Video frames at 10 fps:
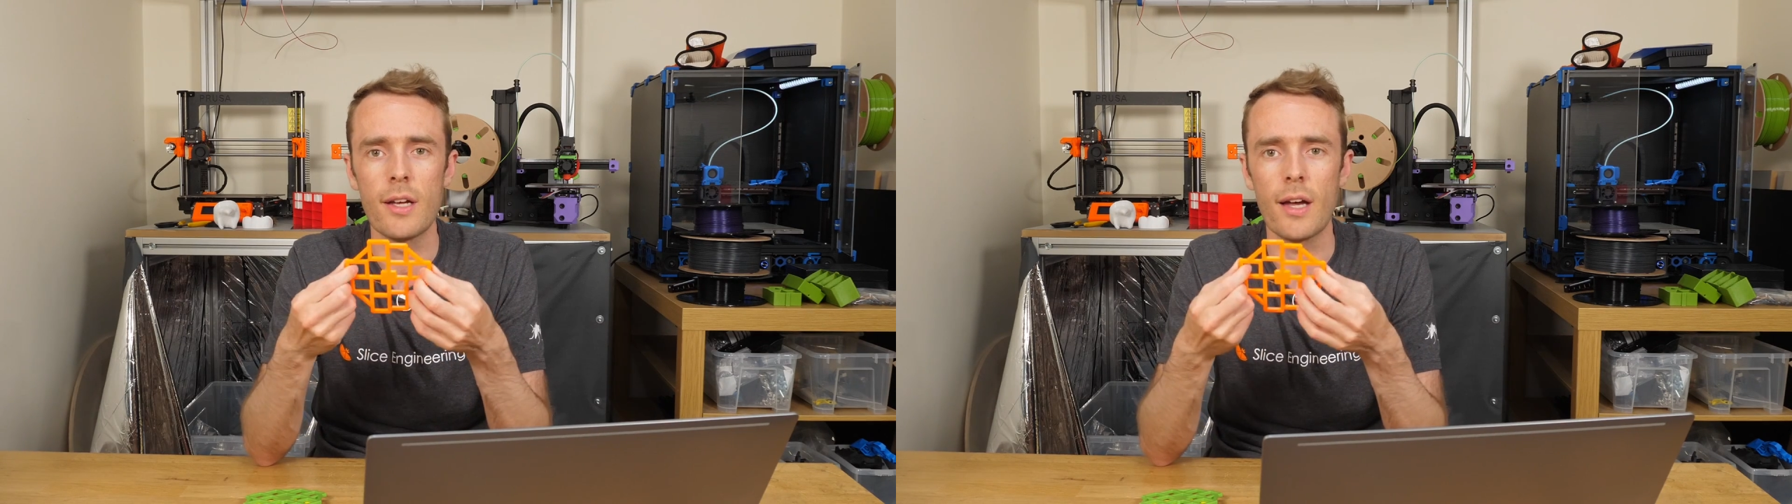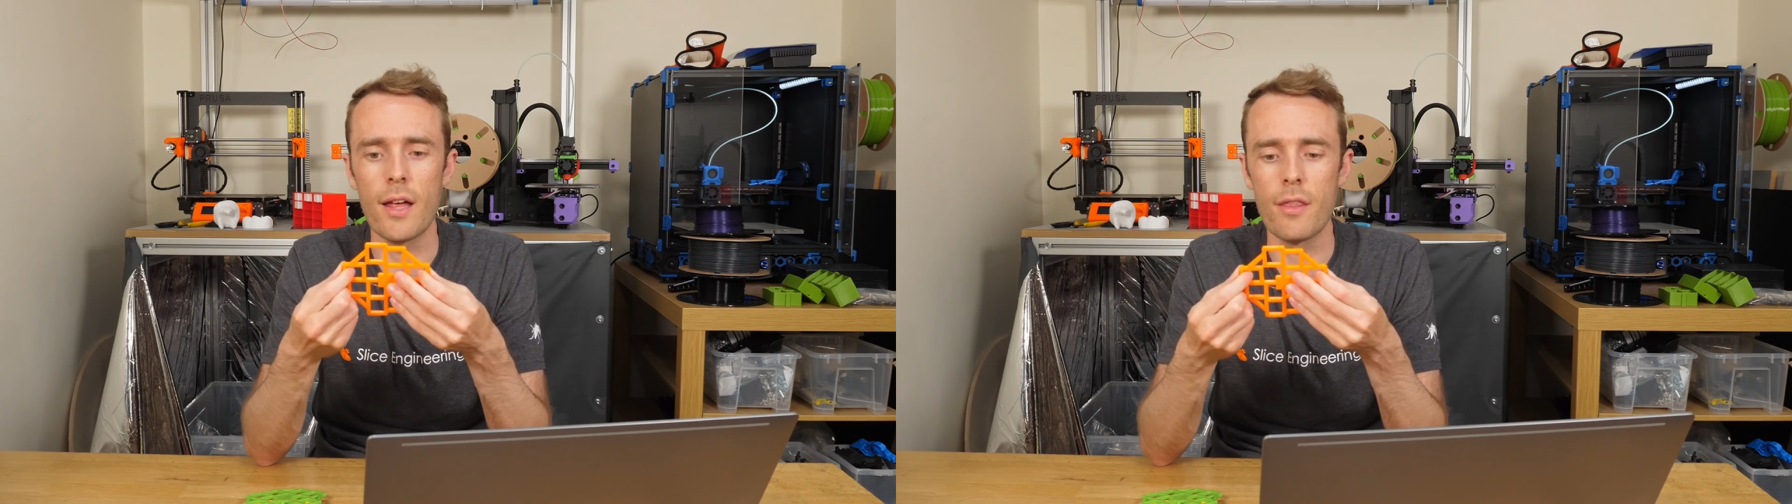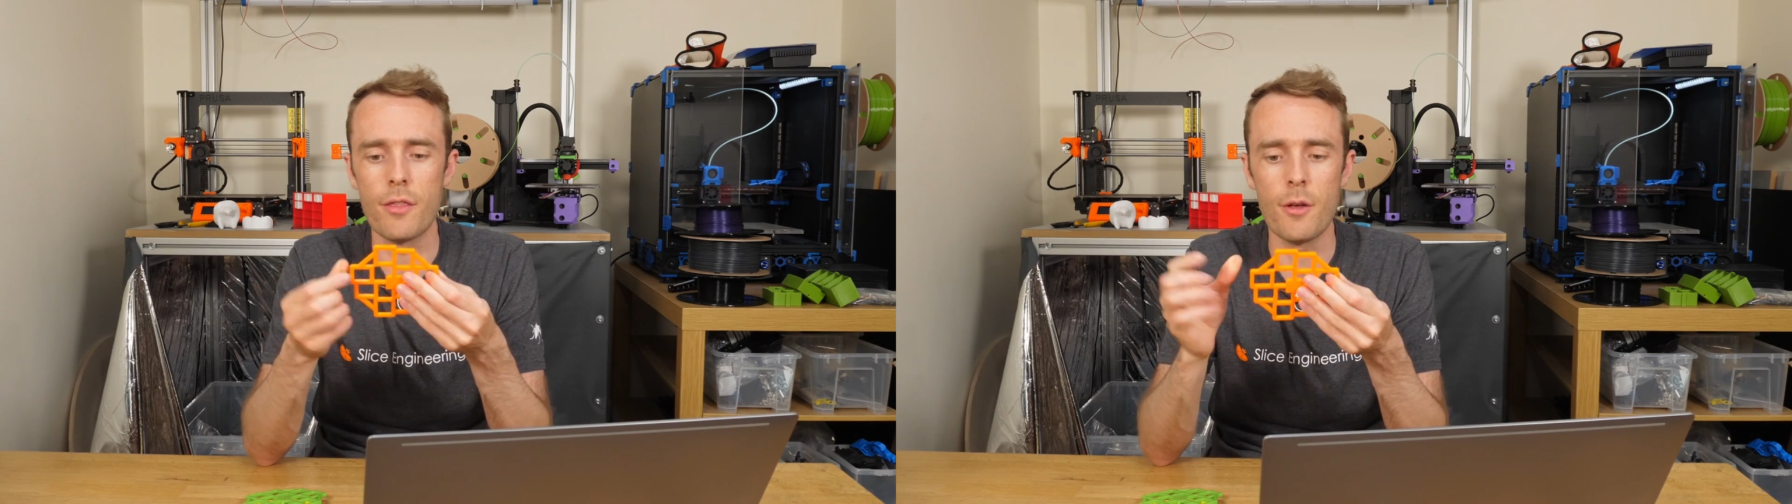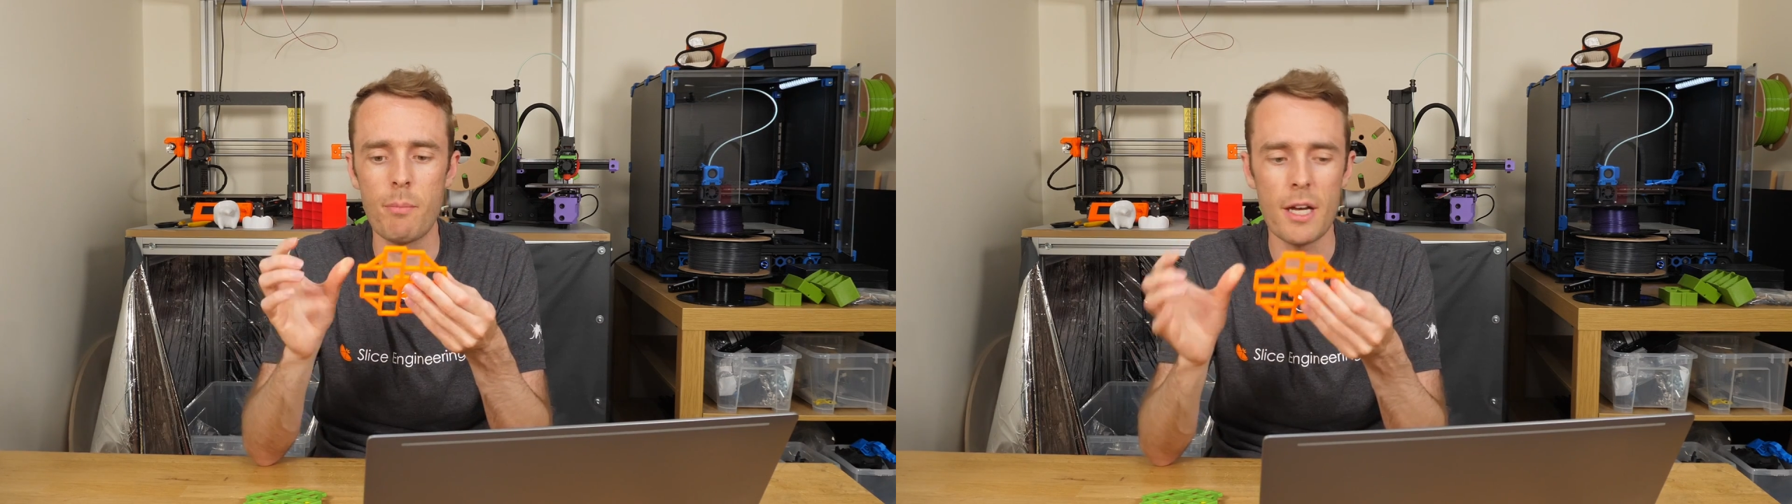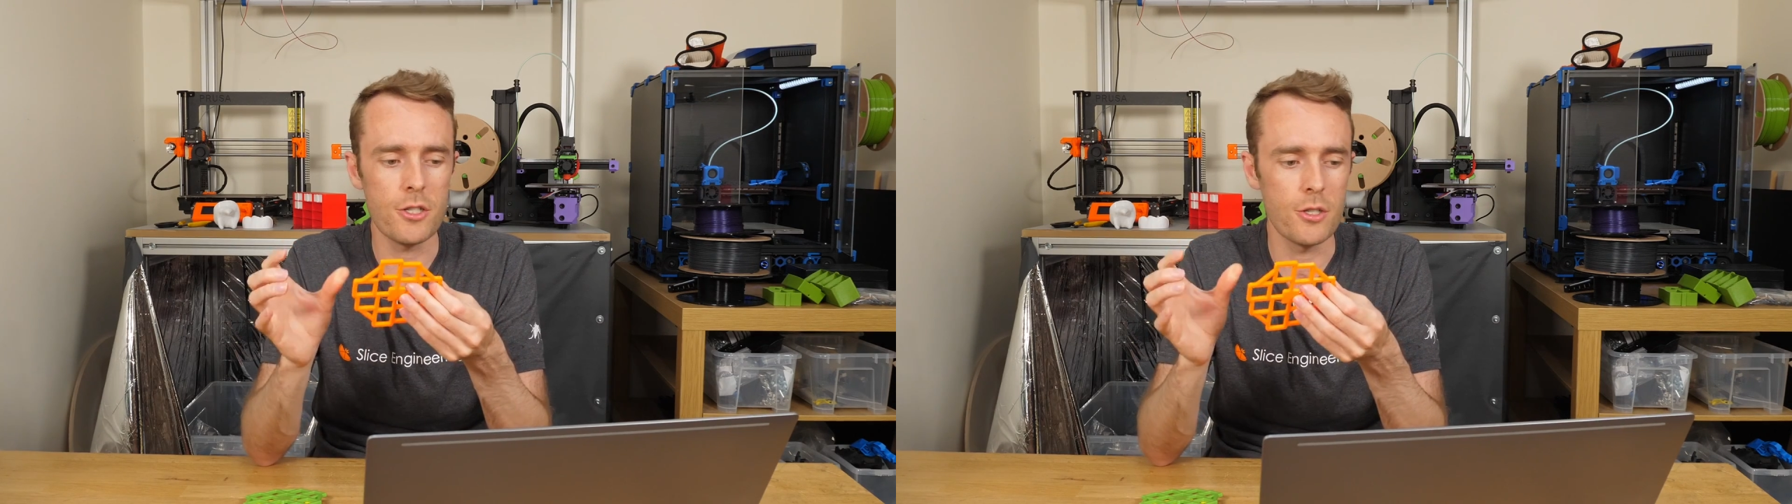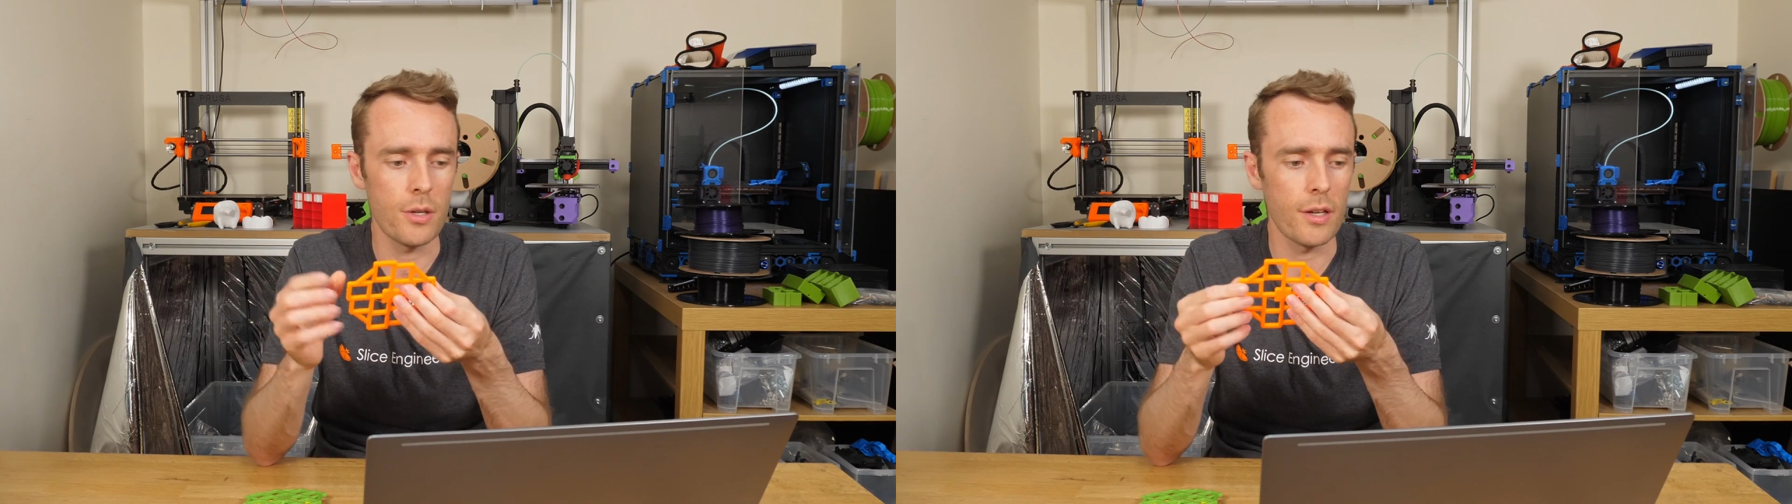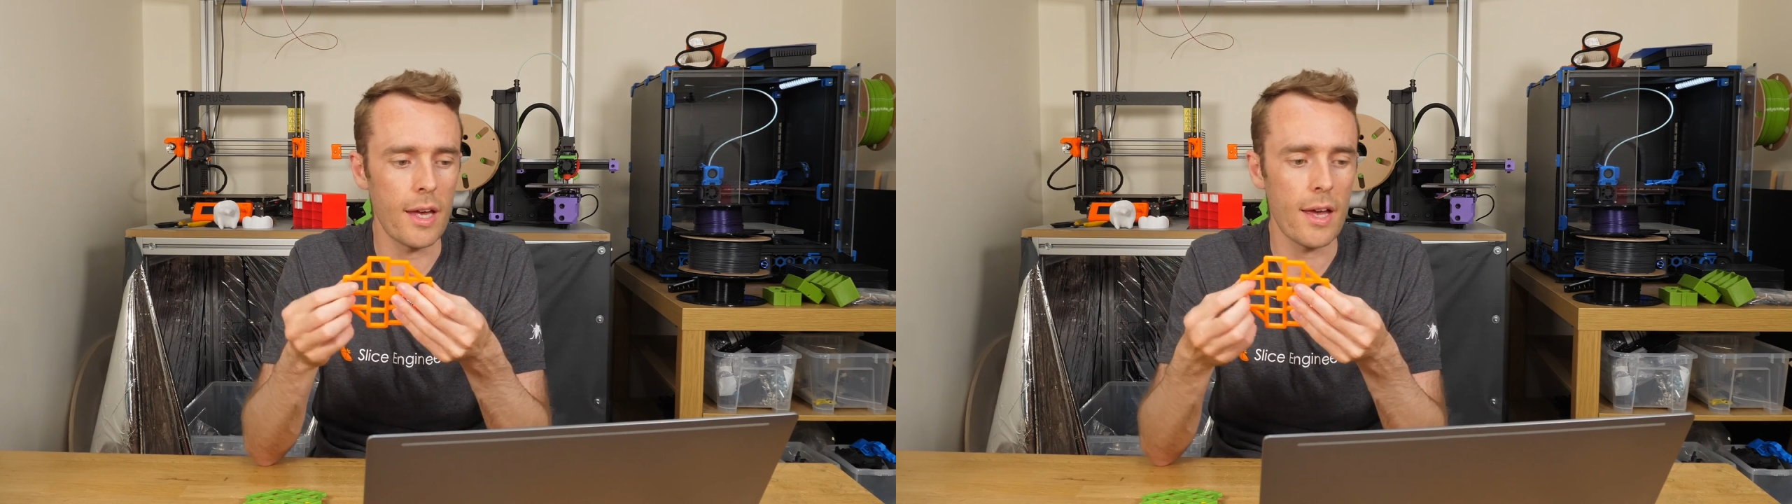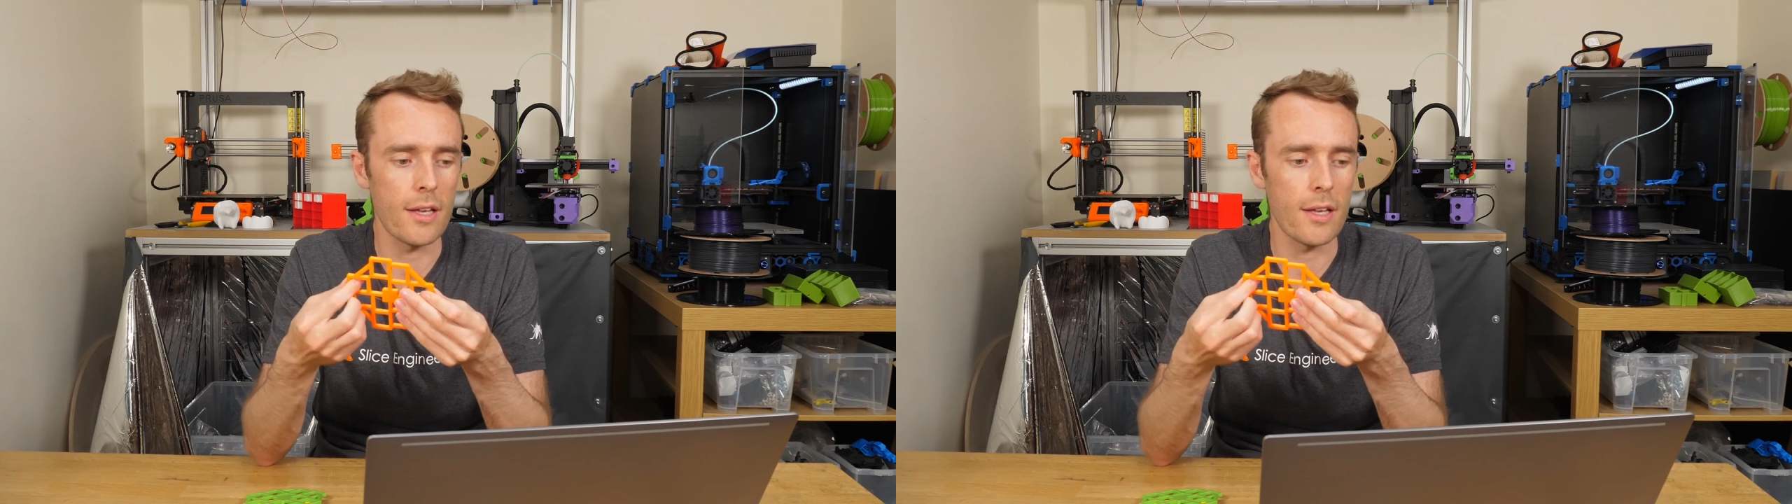and the best you can get